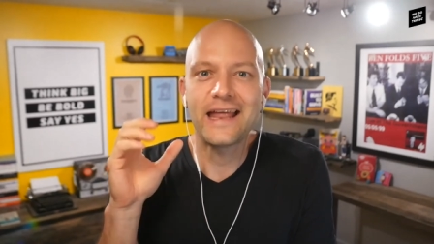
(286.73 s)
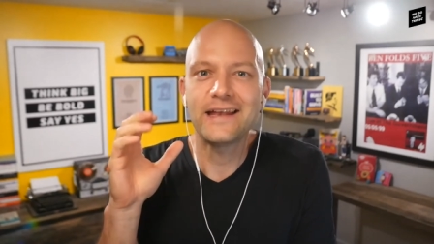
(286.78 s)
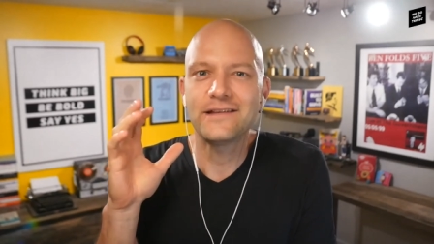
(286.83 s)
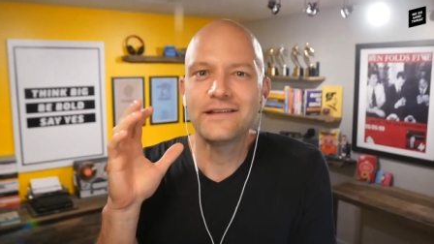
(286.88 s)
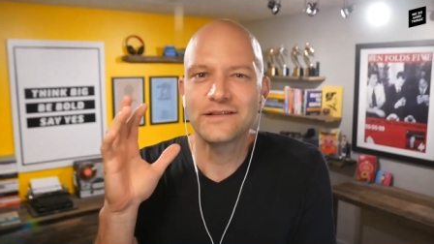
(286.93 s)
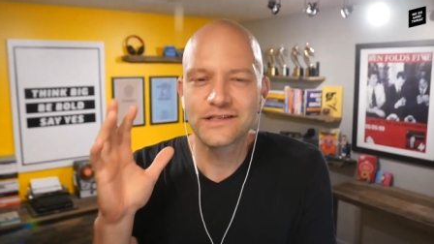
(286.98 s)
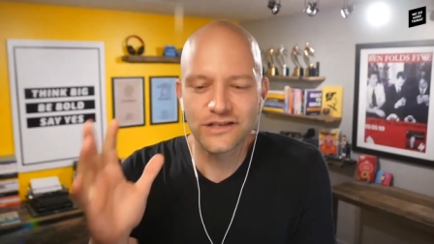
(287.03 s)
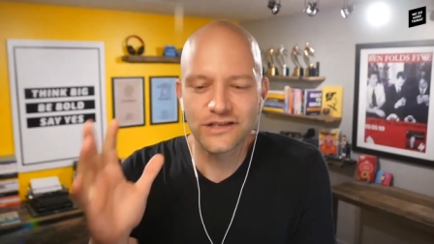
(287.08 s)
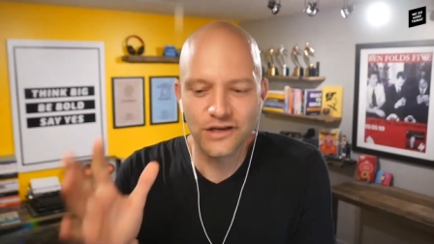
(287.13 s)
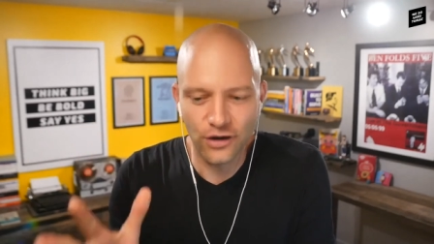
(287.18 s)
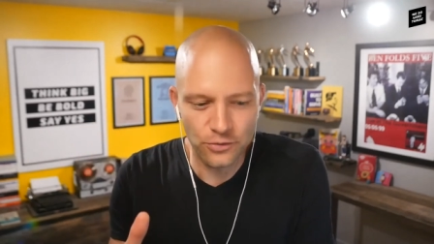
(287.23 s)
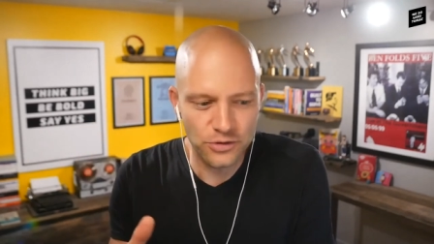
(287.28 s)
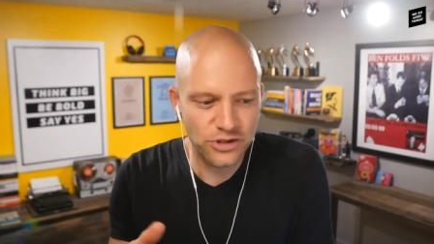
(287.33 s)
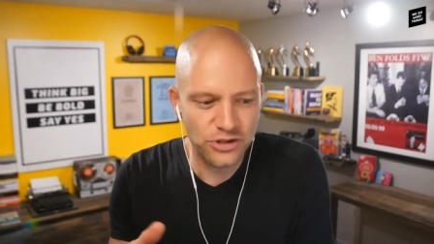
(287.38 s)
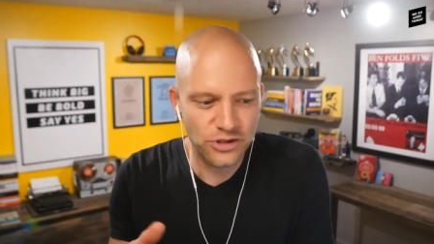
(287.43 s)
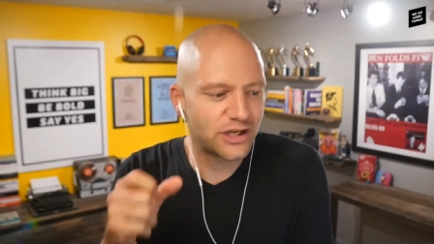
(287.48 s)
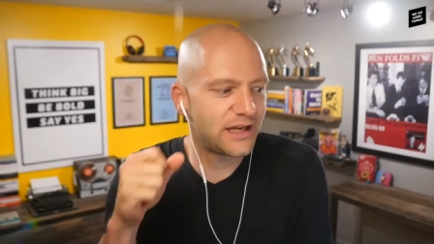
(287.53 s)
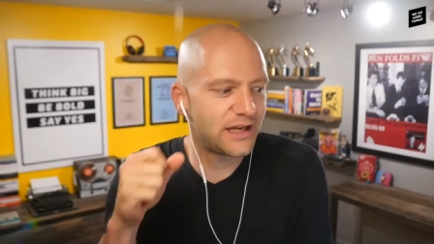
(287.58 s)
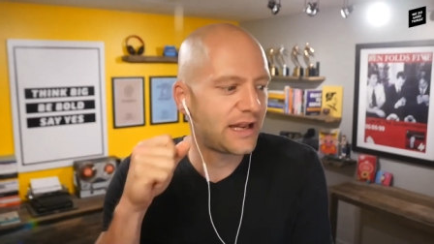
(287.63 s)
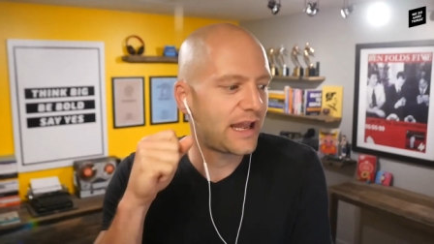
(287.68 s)
and it's
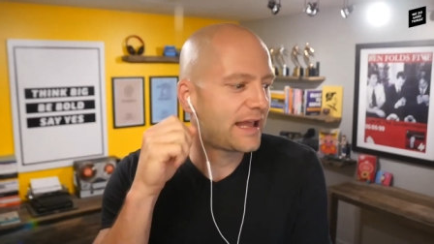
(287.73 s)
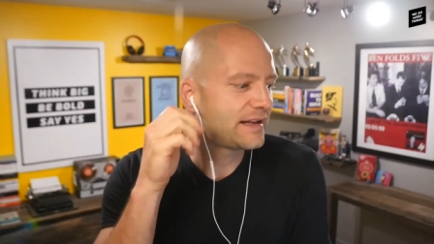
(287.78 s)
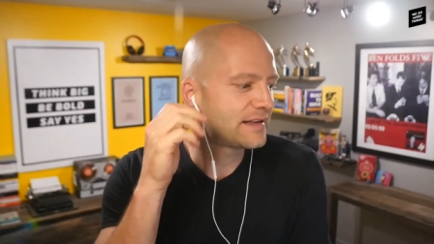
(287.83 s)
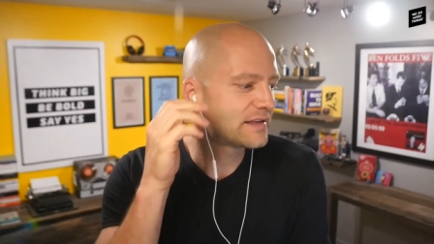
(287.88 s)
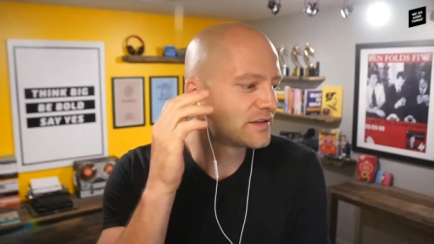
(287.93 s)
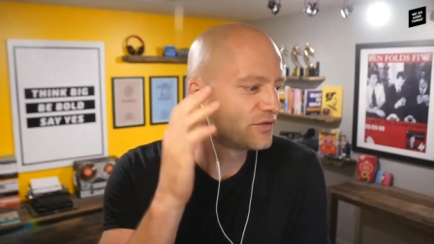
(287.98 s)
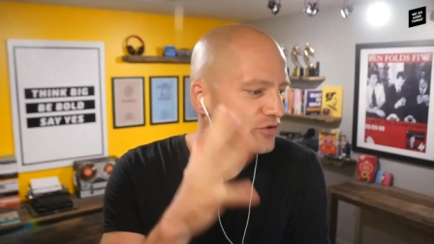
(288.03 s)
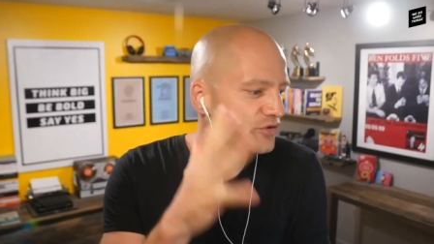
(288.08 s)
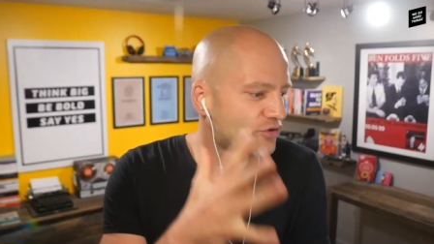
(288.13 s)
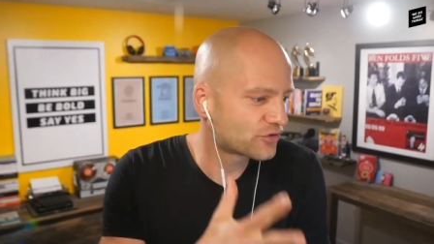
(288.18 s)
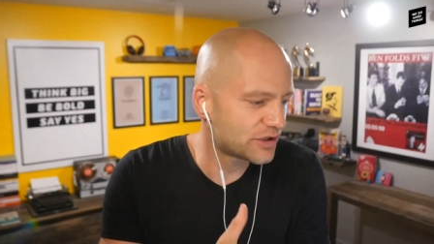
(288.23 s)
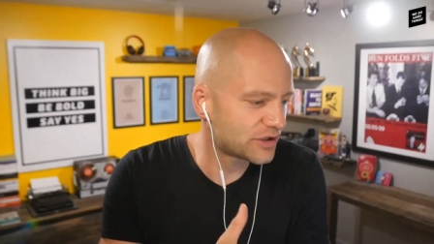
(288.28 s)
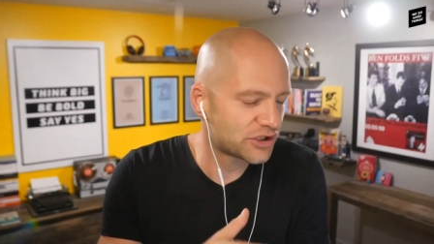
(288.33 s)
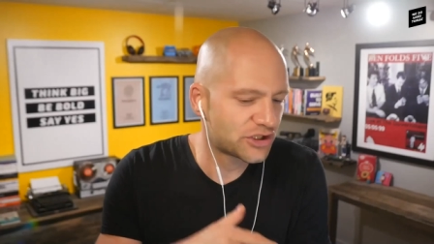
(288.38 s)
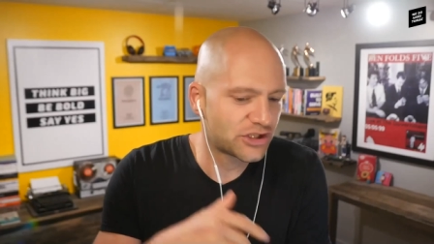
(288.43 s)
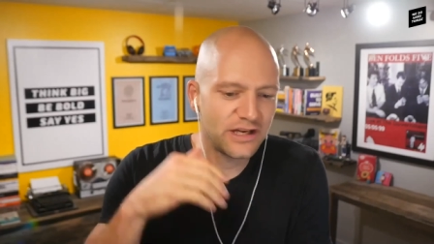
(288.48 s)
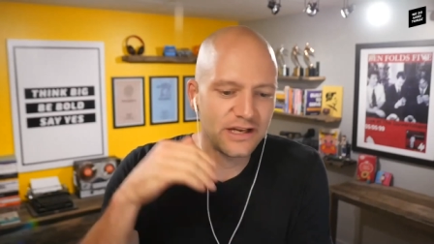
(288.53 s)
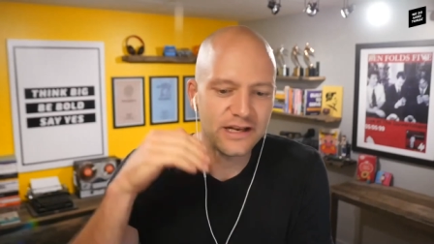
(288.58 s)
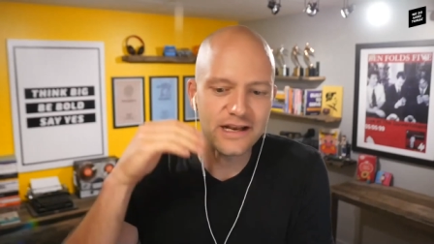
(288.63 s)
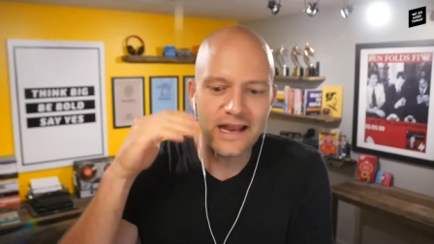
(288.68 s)
coaching and it's
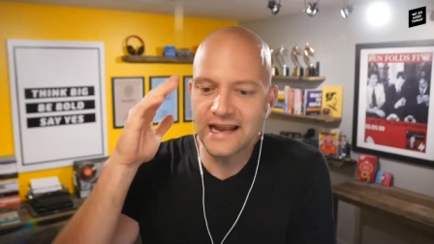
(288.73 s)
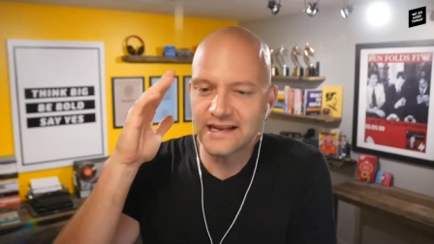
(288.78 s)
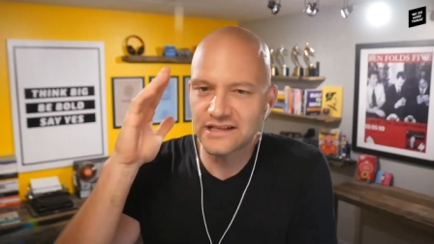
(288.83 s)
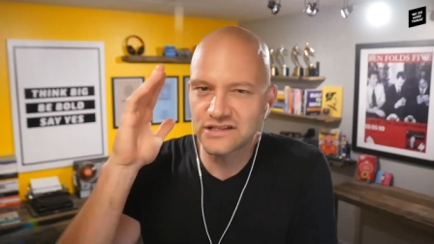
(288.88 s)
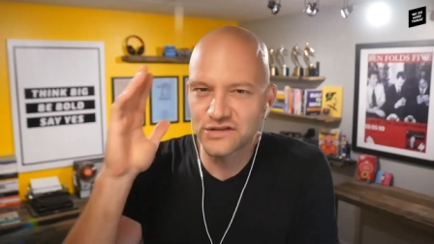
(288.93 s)
nutrition and